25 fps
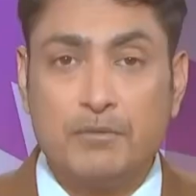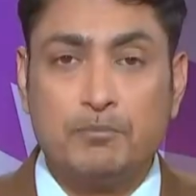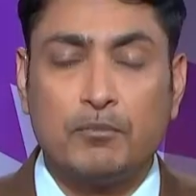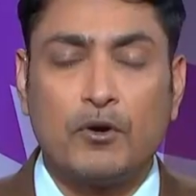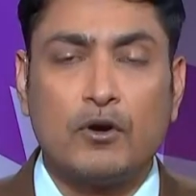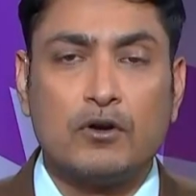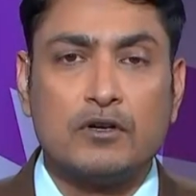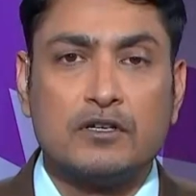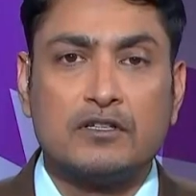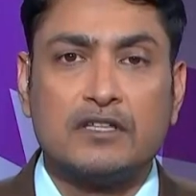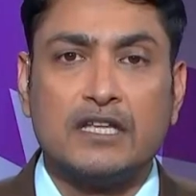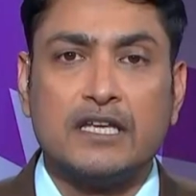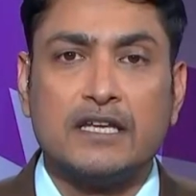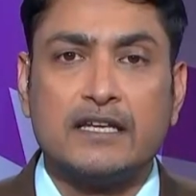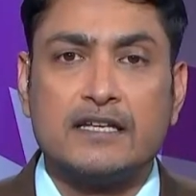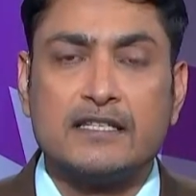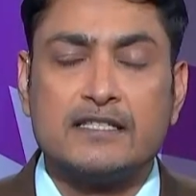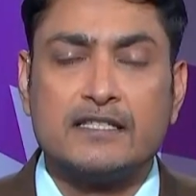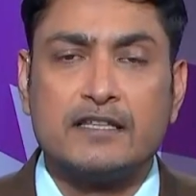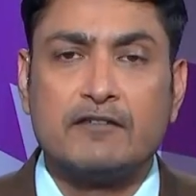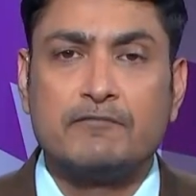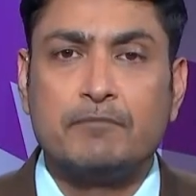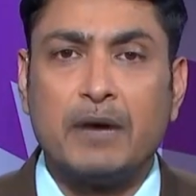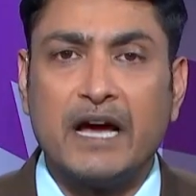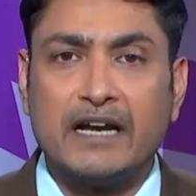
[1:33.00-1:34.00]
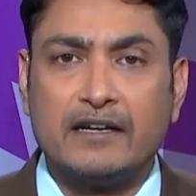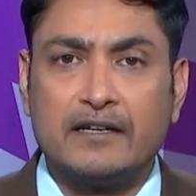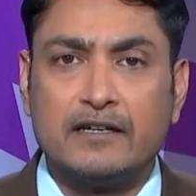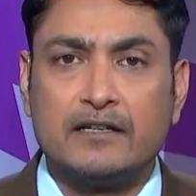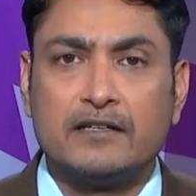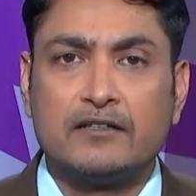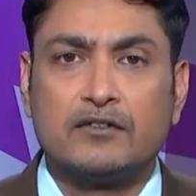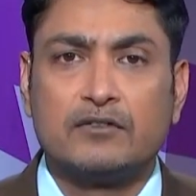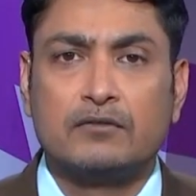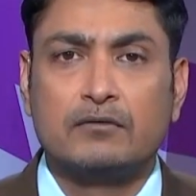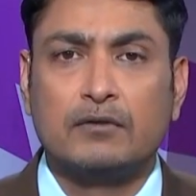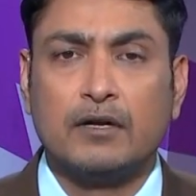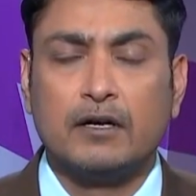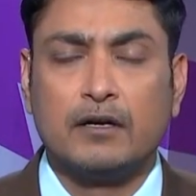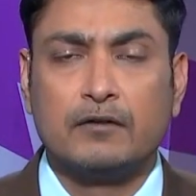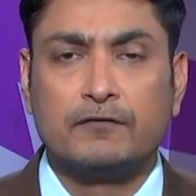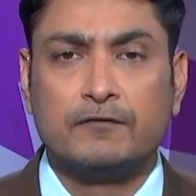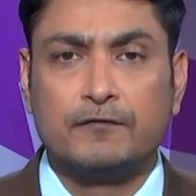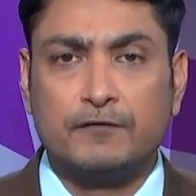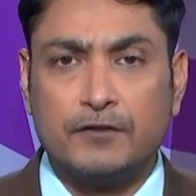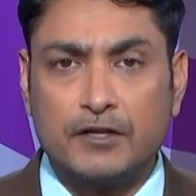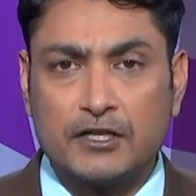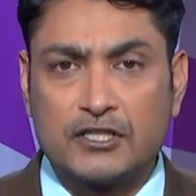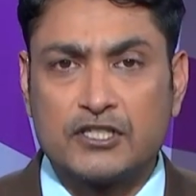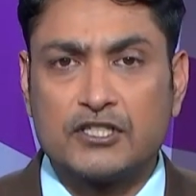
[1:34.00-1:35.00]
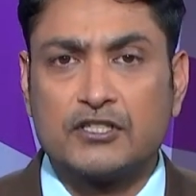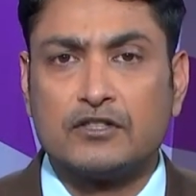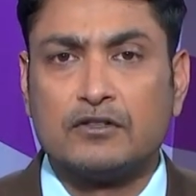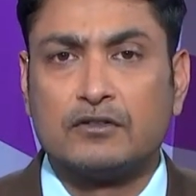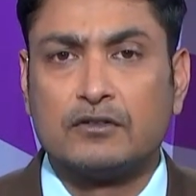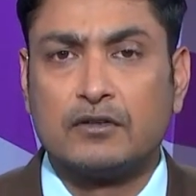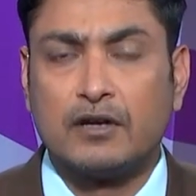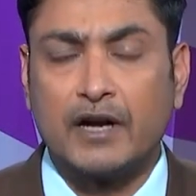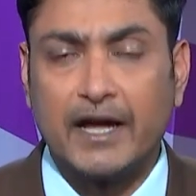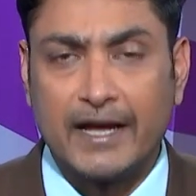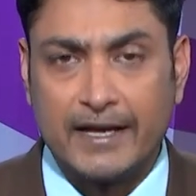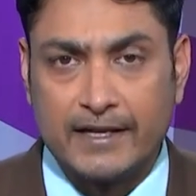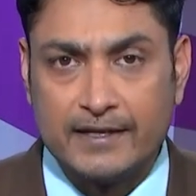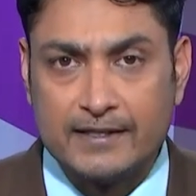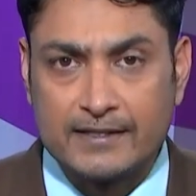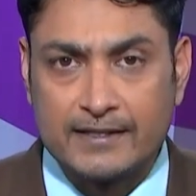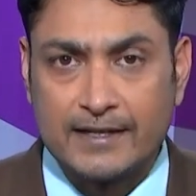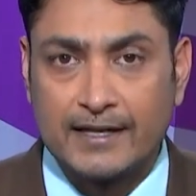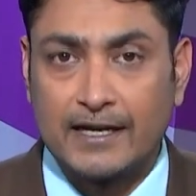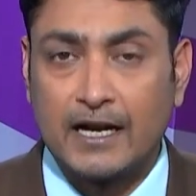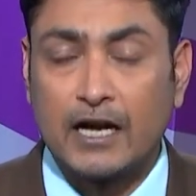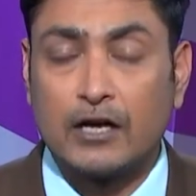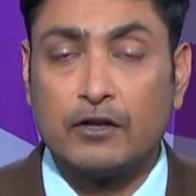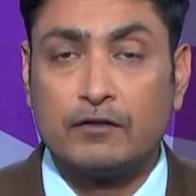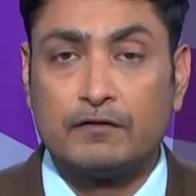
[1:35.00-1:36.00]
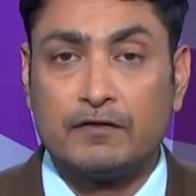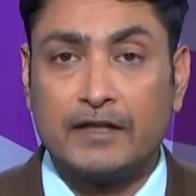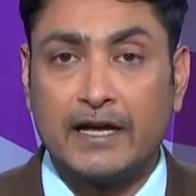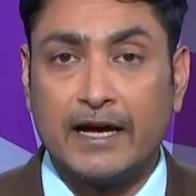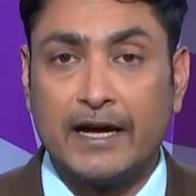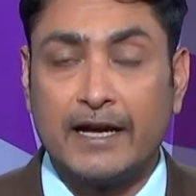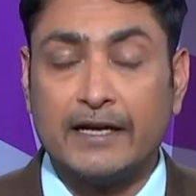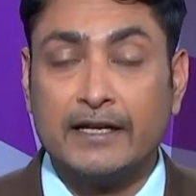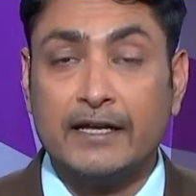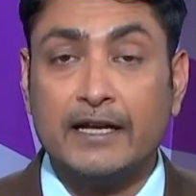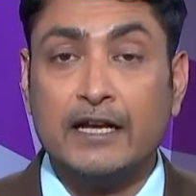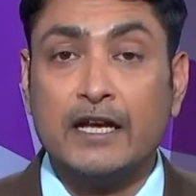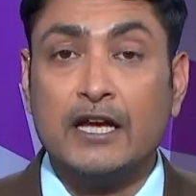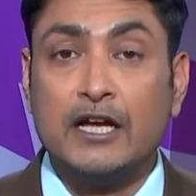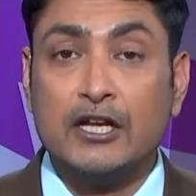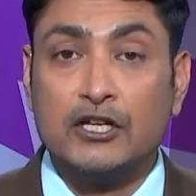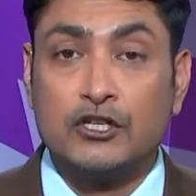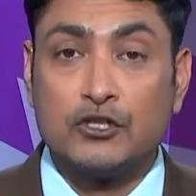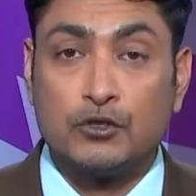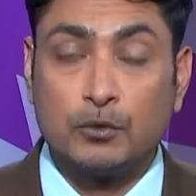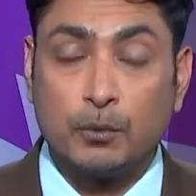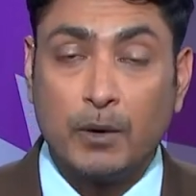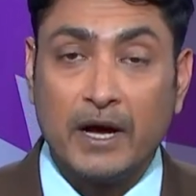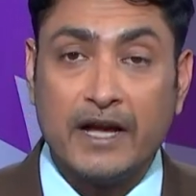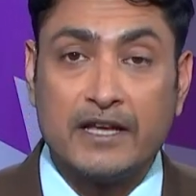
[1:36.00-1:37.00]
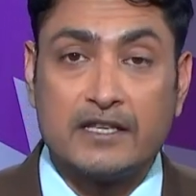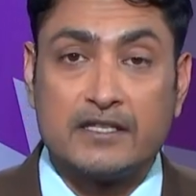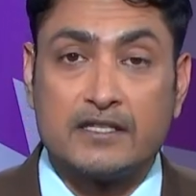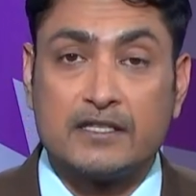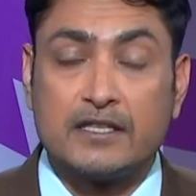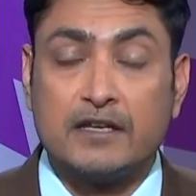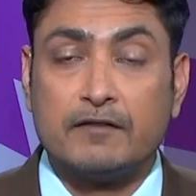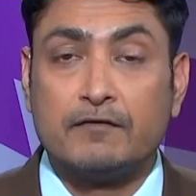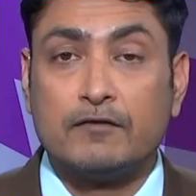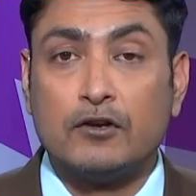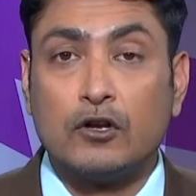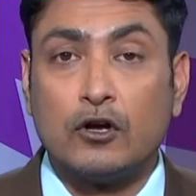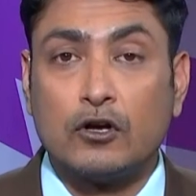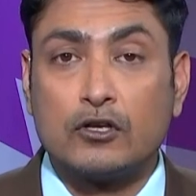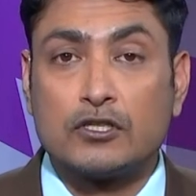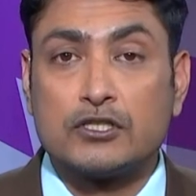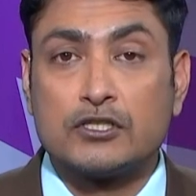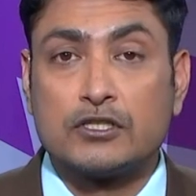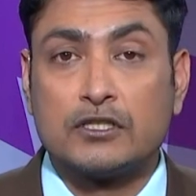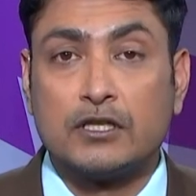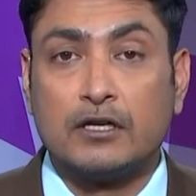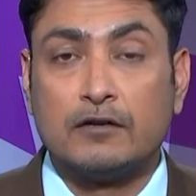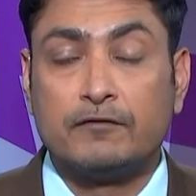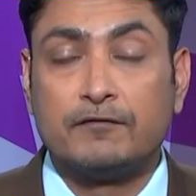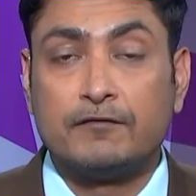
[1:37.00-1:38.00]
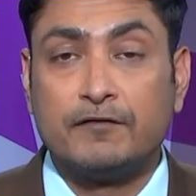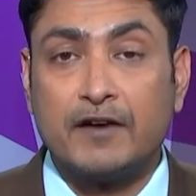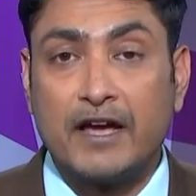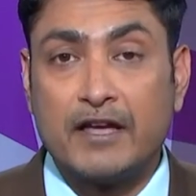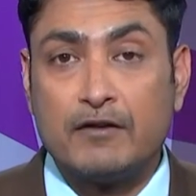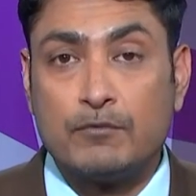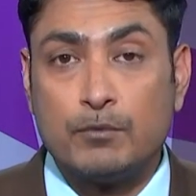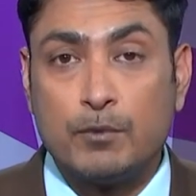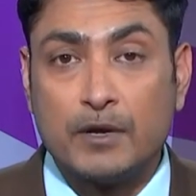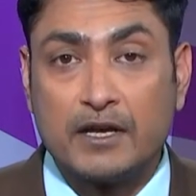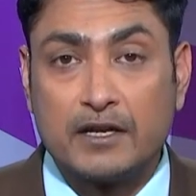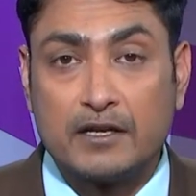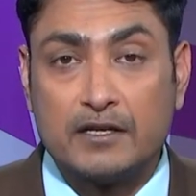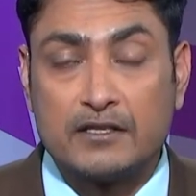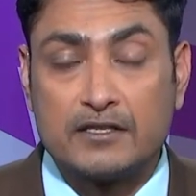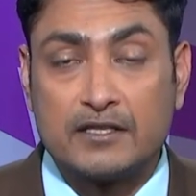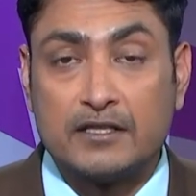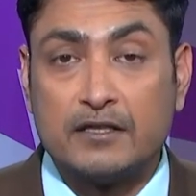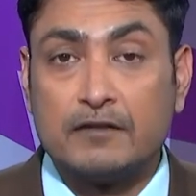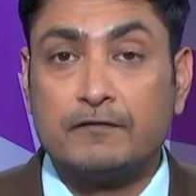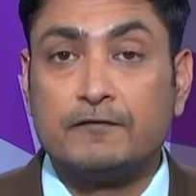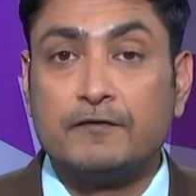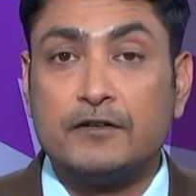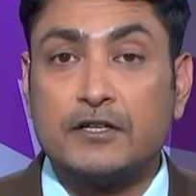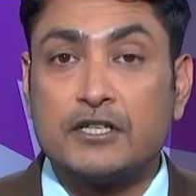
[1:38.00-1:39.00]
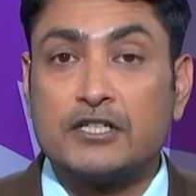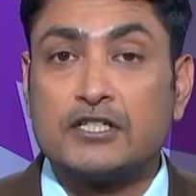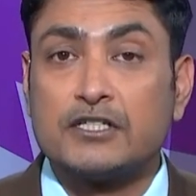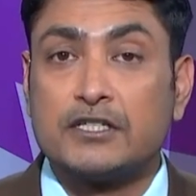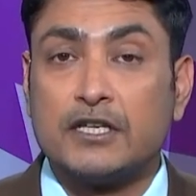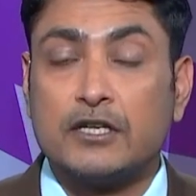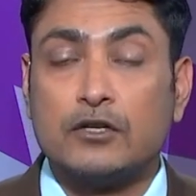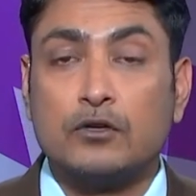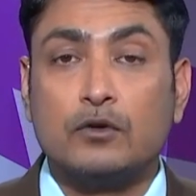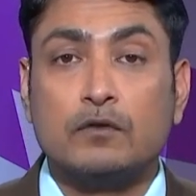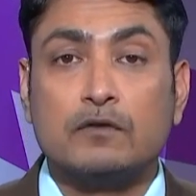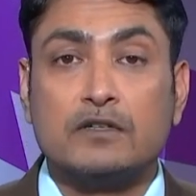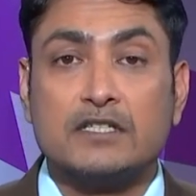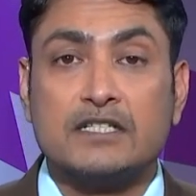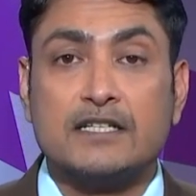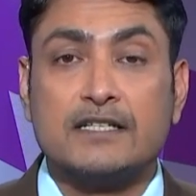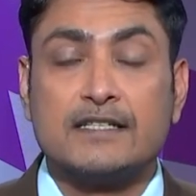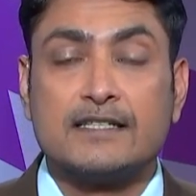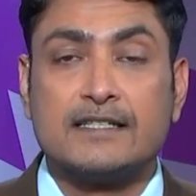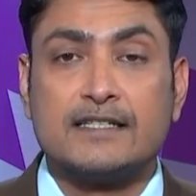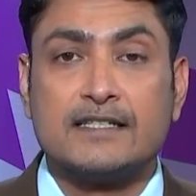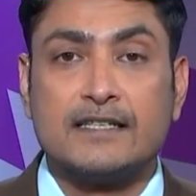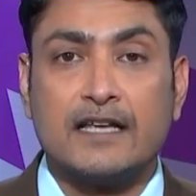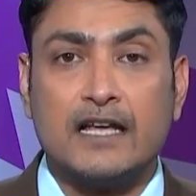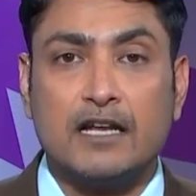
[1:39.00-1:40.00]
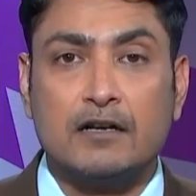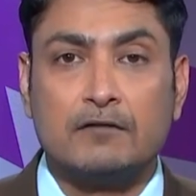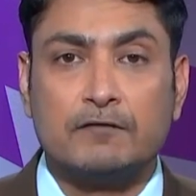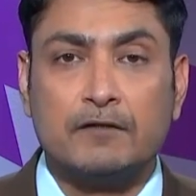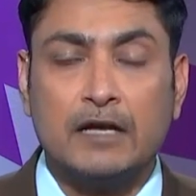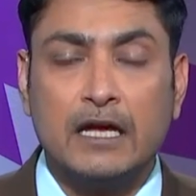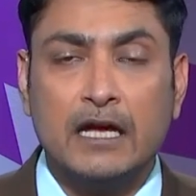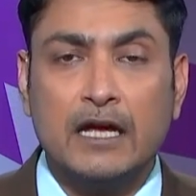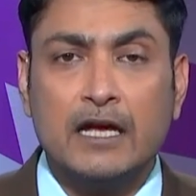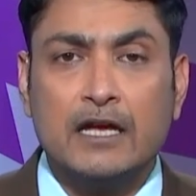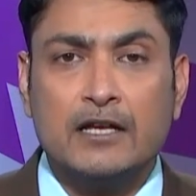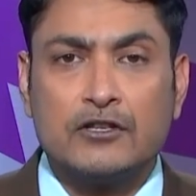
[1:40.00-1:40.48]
Important thing is they've batted first thrice, and out of that, twice they've lost five wickets in the first 10 overs itself.